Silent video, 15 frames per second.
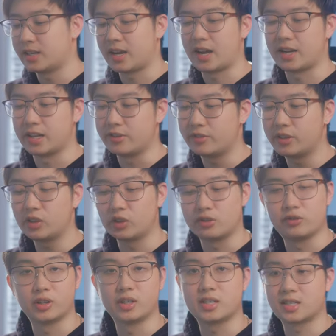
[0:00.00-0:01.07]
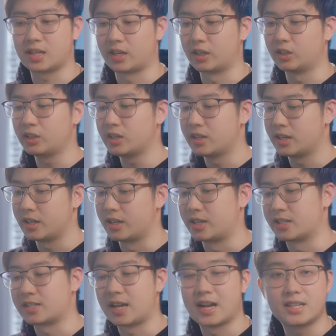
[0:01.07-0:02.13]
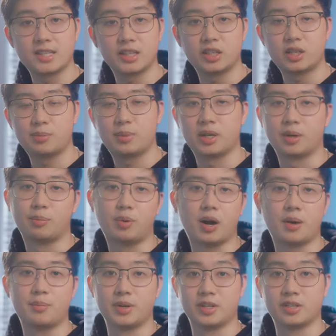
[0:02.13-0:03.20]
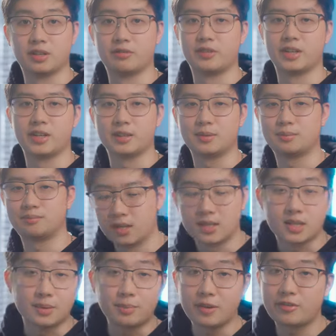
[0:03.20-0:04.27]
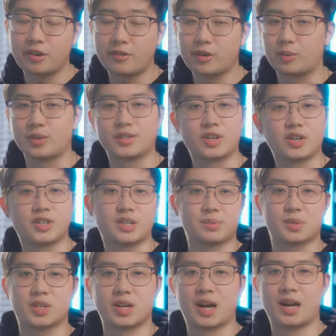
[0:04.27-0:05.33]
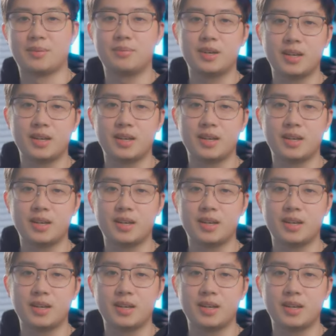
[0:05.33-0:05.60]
and even though it's very subtle, it just adds a little bit of pop into the video. Some of my favorite ones are subscribe.